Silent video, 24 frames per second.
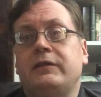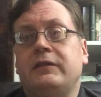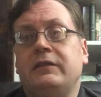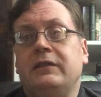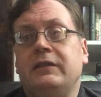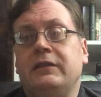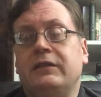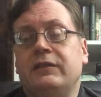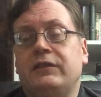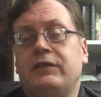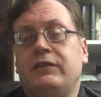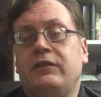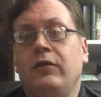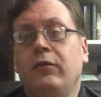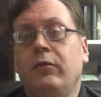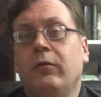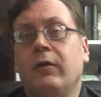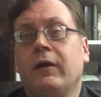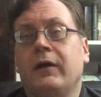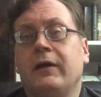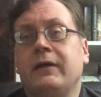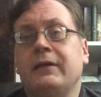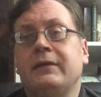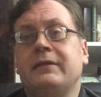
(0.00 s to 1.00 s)
is two
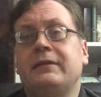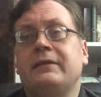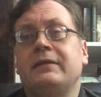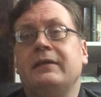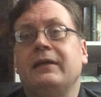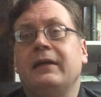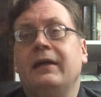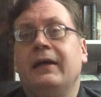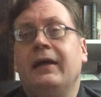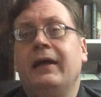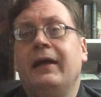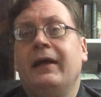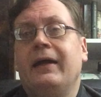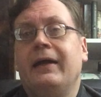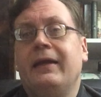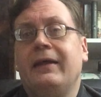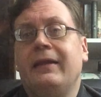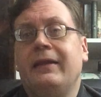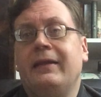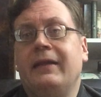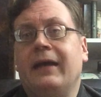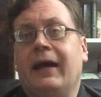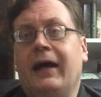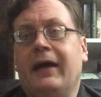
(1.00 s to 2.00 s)
words
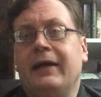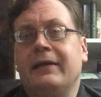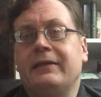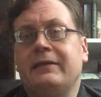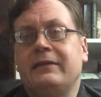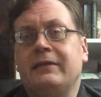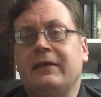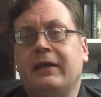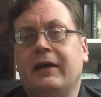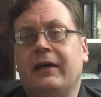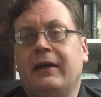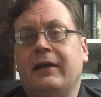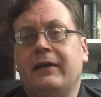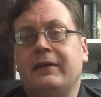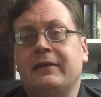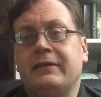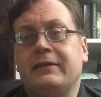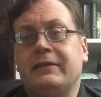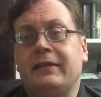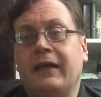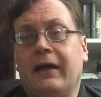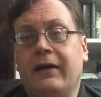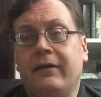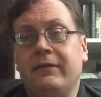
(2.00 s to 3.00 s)
that
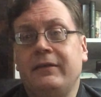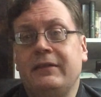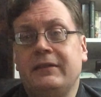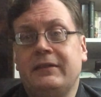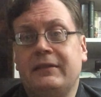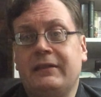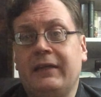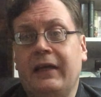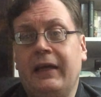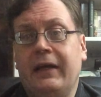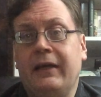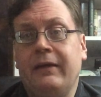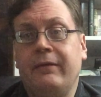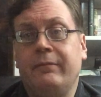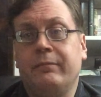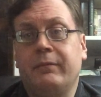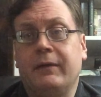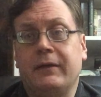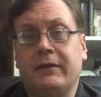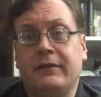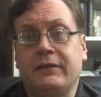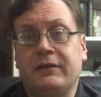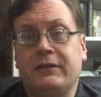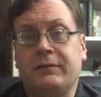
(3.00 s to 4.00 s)
sound the same,
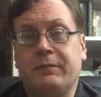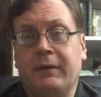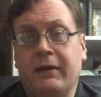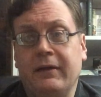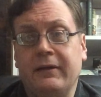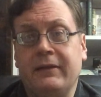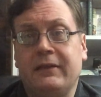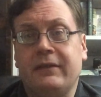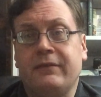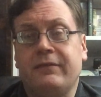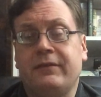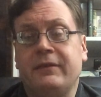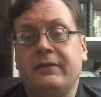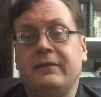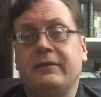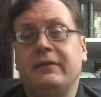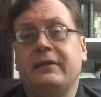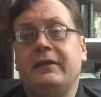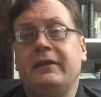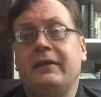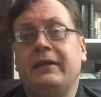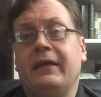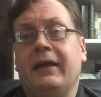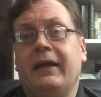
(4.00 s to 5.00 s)
but they're spelled
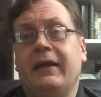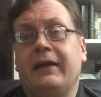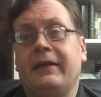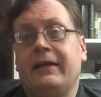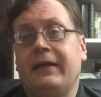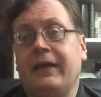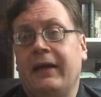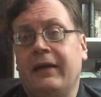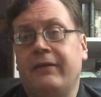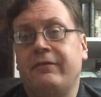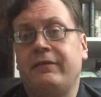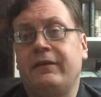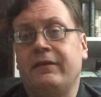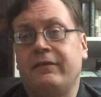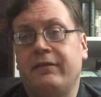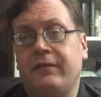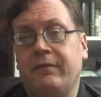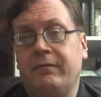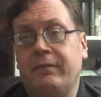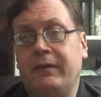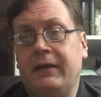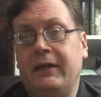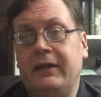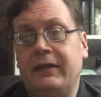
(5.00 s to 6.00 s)
differently and they have
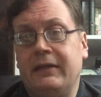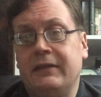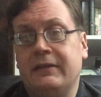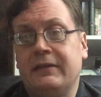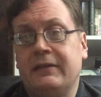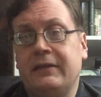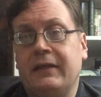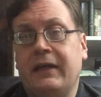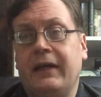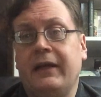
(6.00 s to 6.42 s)
different meanings.